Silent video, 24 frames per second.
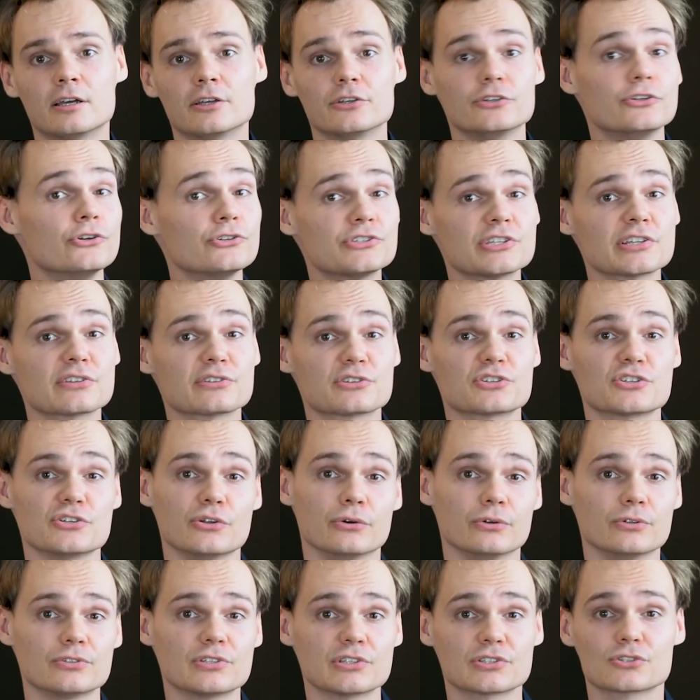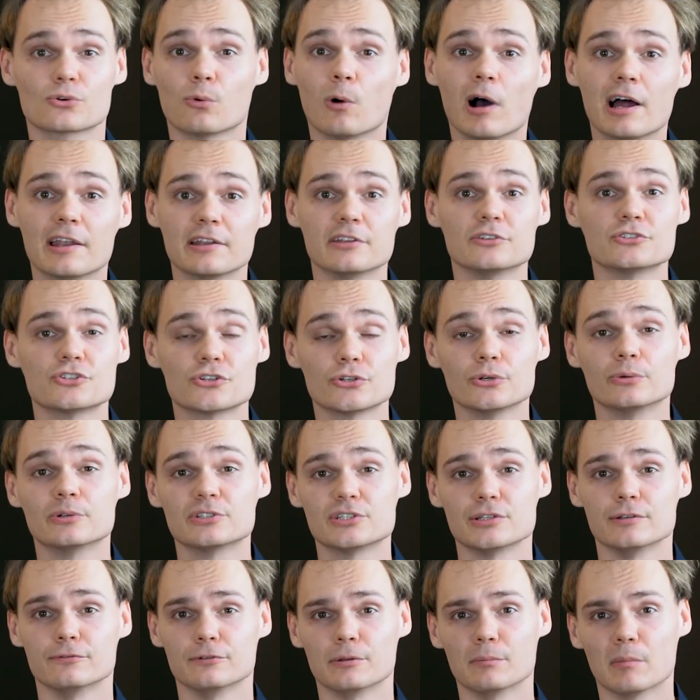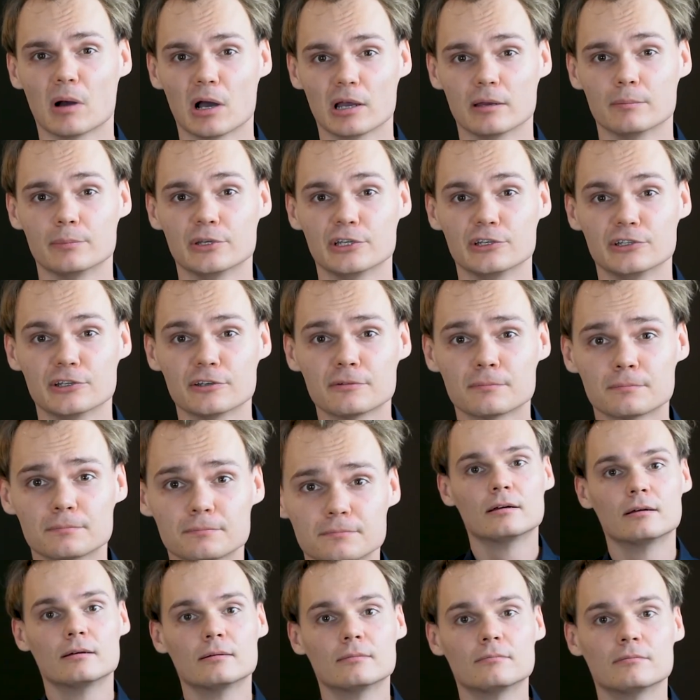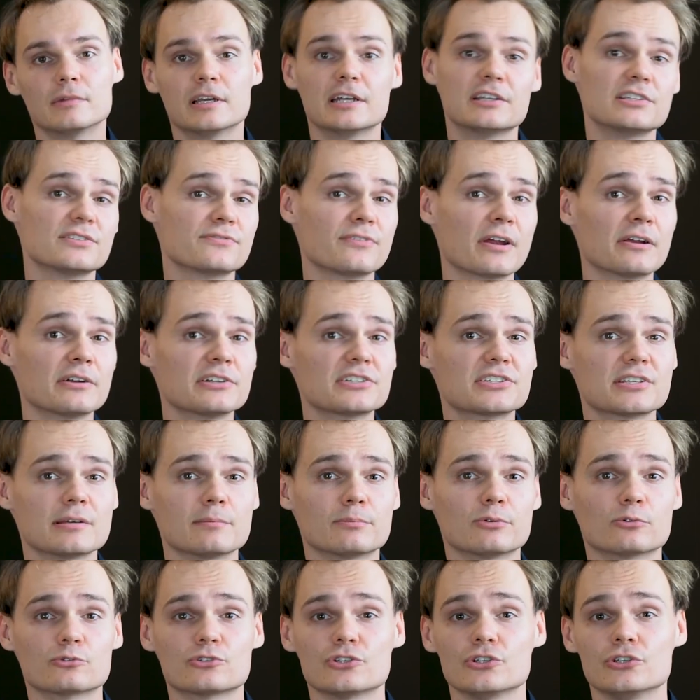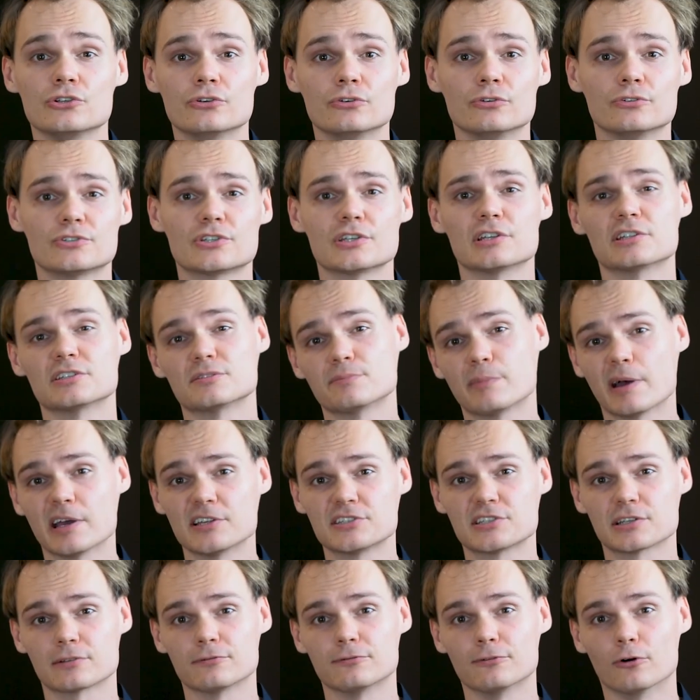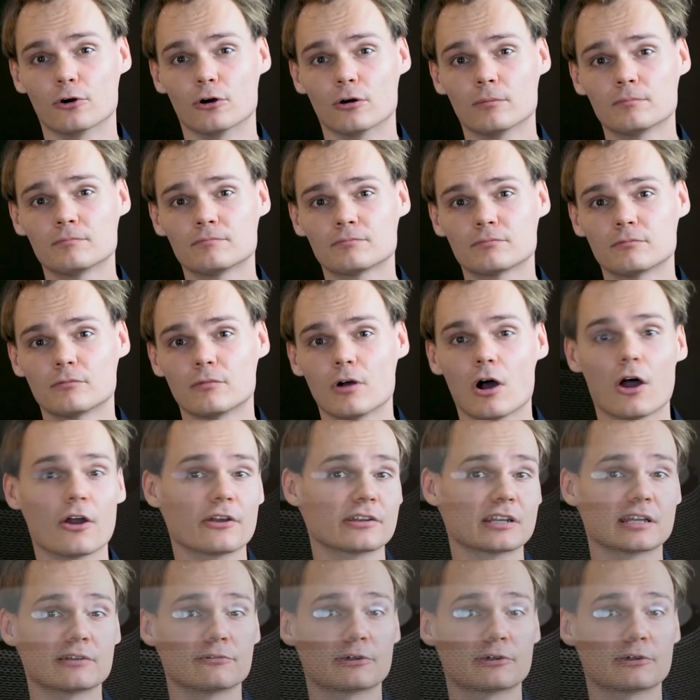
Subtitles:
Using the SNOOZ is quite intuitive in my opinion. It is very simple to use in its basic form, only